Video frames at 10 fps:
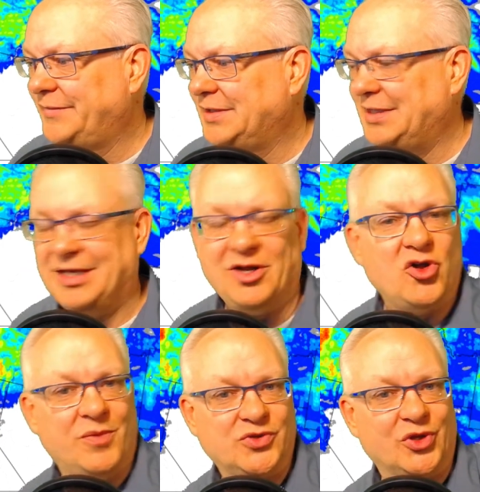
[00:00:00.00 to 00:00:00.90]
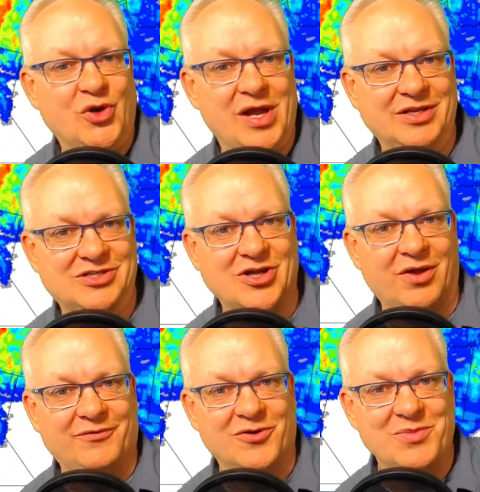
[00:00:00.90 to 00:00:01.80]
It all comes with a grain of
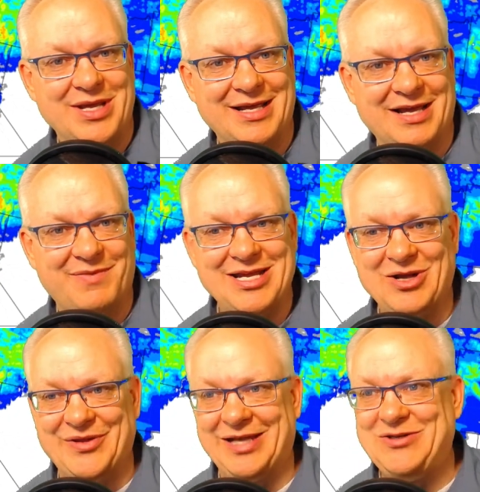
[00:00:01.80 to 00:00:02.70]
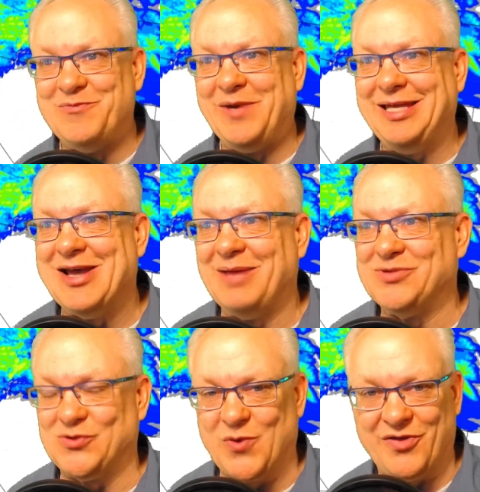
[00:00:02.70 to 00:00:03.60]
salt for me. I've been yelled at too many times
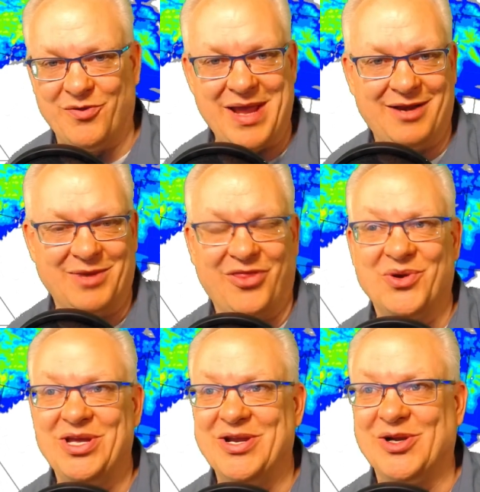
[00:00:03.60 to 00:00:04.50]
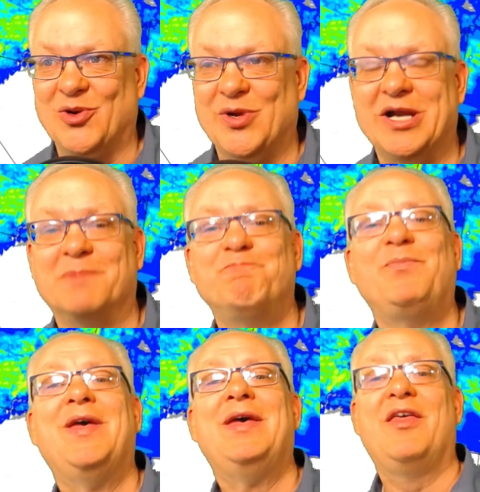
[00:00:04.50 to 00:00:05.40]
as a weatherman in my 30-year career.
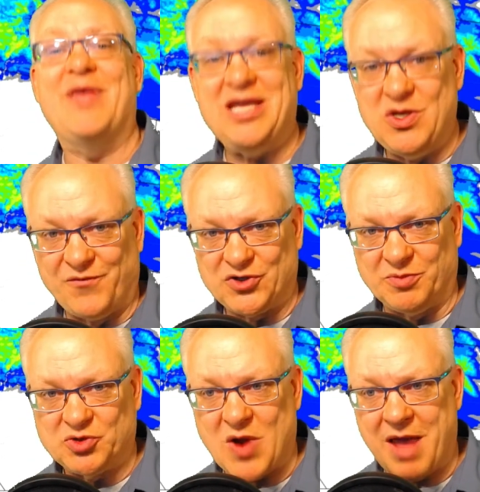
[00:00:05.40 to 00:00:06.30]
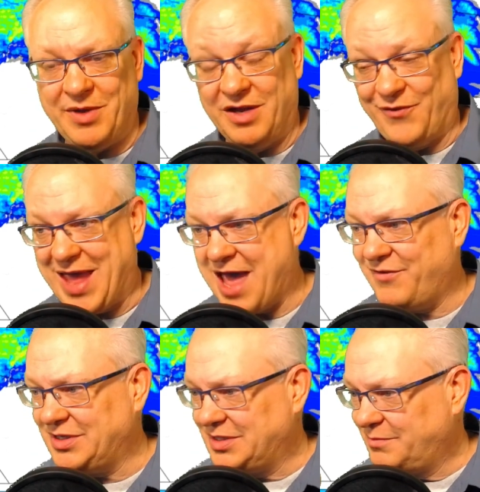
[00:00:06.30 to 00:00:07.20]
Thank you for subscribing. If you
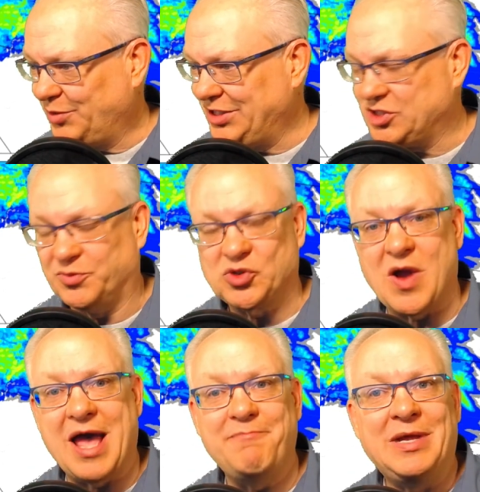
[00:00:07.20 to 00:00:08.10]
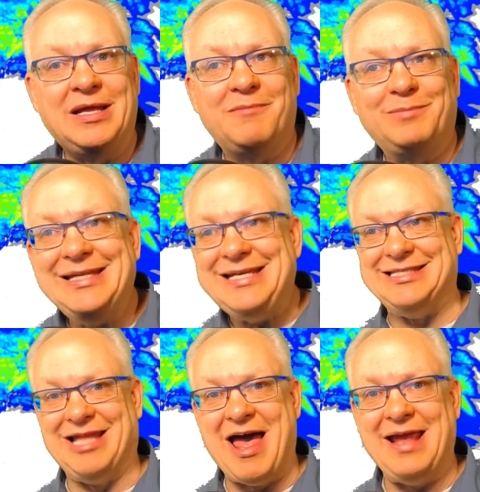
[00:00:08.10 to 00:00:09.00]
haven't, please subscribe. Please
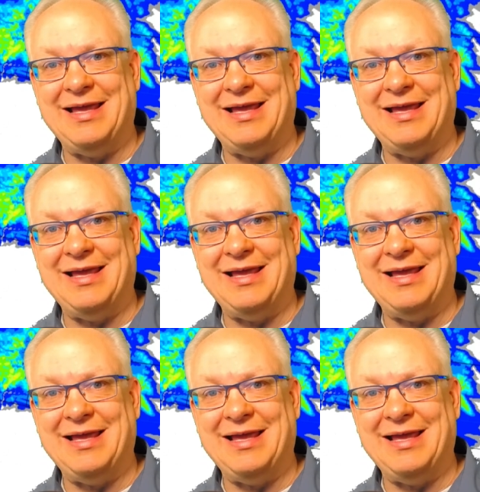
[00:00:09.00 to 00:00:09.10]
like.